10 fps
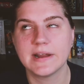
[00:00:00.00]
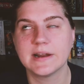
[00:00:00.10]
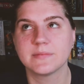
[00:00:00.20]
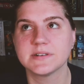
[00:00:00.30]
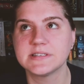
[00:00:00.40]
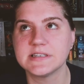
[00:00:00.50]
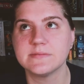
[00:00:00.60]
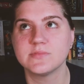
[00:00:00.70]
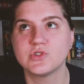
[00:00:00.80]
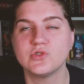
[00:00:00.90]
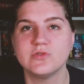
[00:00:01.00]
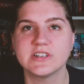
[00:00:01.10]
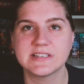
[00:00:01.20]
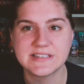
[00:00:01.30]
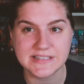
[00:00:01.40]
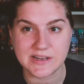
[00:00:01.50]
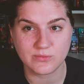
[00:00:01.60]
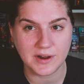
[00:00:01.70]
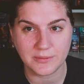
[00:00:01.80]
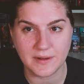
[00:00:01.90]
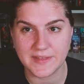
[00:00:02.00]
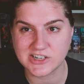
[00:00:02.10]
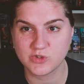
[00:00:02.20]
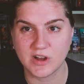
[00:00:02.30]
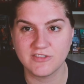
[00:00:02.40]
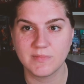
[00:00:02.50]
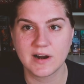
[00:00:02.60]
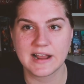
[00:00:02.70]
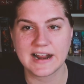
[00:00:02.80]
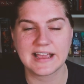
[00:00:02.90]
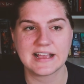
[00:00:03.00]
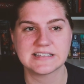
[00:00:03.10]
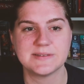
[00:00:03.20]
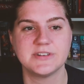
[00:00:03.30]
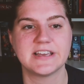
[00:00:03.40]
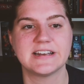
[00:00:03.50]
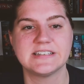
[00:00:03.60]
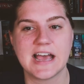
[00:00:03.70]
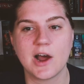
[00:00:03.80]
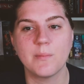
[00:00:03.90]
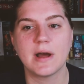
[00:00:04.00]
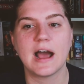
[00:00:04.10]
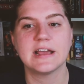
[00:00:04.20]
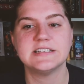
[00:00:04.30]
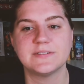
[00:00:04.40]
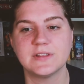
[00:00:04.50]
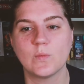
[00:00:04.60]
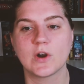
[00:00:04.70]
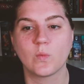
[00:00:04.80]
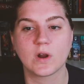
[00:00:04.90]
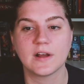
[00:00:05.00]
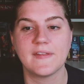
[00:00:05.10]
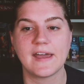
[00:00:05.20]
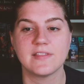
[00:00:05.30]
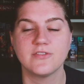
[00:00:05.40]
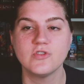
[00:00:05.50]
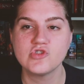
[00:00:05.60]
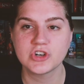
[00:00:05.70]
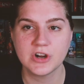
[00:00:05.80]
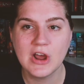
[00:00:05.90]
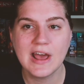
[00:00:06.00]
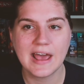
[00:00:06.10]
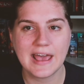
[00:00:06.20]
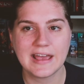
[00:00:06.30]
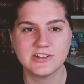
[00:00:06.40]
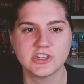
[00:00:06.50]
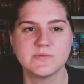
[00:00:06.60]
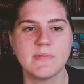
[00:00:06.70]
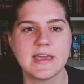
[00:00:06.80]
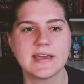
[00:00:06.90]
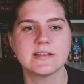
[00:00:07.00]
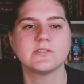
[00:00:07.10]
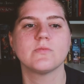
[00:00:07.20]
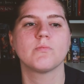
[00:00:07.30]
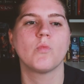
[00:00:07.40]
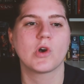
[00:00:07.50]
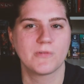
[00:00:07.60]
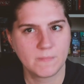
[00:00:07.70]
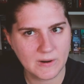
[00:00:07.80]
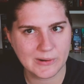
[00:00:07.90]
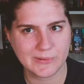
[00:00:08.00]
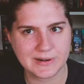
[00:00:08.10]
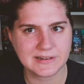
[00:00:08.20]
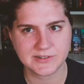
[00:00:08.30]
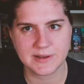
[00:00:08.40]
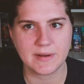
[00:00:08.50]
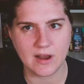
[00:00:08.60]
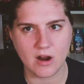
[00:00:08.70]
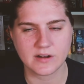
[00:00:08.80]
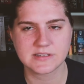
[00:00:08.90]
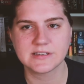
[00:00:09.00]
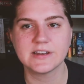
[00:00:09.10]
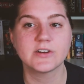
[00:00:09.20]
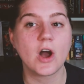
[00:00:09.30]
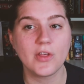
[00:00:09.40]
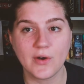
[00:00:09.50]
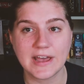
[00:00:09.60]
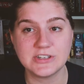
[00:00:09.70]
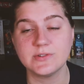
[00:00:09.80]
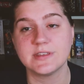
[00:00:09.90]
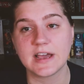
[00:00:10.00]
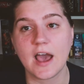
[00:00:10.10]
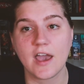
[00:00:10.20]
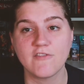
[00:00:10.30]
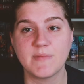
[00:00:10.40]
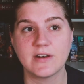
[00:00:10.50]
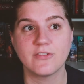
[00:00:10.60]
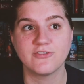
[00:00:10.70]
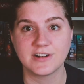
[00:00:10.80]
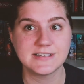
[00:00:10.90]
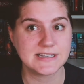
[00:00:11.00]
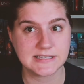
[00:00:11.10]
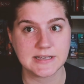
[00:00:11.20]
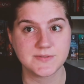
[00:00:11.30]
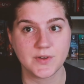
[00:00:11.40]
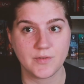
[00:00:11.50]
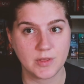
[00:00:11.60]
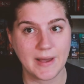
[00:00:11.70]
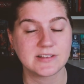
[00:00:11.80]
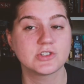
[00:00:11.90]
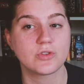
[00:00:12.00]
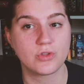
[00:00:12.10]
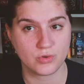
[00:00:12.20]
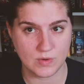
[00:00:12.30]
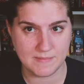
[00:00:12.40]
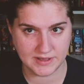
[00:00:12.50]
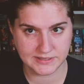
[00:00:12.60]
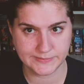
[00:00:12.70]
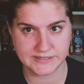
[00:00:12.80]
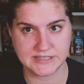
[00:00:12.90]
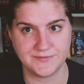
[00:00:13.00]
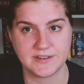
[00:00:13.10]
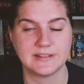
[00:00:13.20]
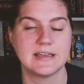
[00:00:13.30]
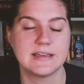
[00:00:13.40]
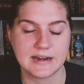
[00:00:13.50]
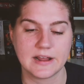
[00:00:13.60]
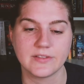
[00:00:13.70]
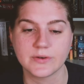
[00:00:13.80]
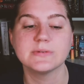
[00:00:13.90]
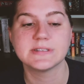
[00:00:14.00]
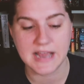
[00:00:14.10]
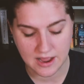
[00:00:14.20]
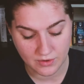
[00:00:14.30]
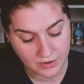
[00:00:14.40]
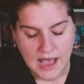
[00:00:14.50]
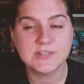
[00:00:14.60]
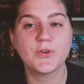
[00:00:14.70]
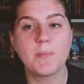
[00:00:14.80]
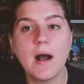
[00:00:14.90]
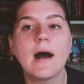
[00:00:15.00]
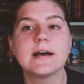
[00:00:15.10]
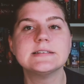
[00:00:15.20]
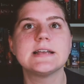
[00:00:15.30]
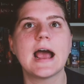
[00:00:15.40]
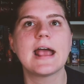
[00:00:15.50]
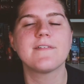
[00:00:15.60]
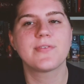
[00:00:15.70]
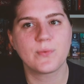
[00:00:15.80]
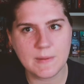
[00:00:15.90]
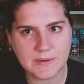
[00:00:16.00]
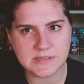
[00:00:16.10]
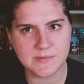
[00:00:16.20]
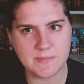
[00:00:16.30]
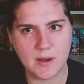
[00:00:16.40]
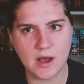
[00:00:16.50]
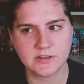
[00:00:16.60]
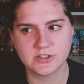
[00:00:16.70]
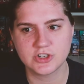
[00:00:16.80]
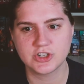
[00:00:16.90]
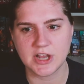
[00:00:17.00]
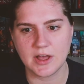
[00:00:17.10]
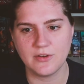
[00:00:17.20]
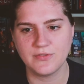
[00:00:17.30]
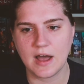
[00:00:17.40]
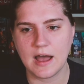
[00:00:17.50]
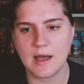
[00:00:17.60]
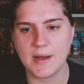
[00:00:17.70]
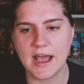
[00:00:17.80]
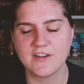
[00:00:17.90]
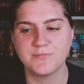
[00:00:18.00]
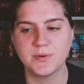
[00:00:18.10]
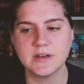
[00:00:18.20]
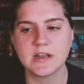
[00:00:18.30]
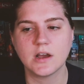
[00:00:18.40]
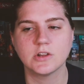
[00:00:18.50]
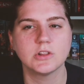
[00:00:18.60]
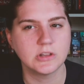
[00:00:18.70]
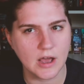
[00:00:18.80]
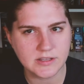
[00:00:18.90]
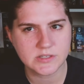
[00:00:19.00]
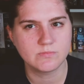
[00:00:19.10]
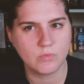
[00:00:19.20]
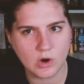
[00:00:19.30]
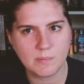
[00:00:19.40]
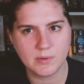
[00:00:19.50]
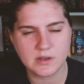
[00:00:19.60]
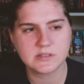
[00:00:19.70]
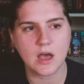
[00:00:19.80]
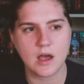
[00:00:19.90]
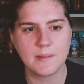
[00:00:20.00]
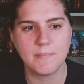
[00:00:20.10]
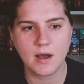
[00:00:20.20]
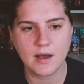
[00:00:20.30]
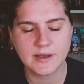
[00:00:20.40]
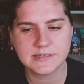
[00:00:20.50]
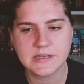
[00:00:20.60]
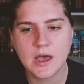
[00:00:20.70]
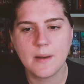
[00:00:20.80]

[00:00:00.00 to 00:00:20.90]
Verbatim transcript: My number seems to just sit right around that 12 mark and I can't seem to get it down, but I definitely want to work on that in the future and just make it more of a priority to get my arcs cleared, although I do think I have been very successful over the past 3 months specifically getting those down. As for paused, I have 3 books on my paused shelf. I have put lots more books on pause,